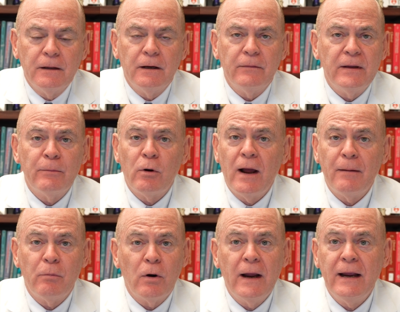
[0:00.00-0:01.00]
Uh, the MRI
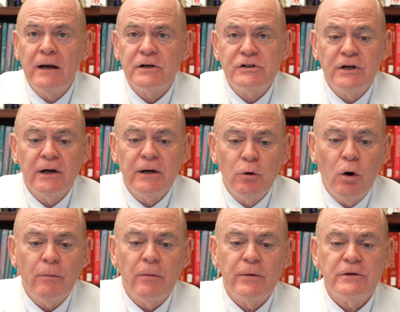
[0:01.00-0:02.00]
brain is generally
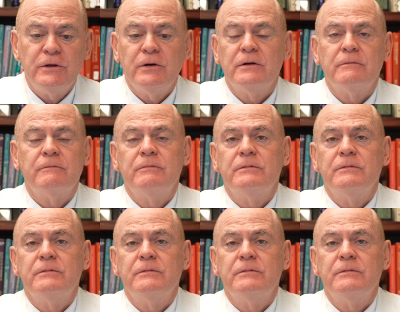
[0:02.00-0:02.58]
normal, but you can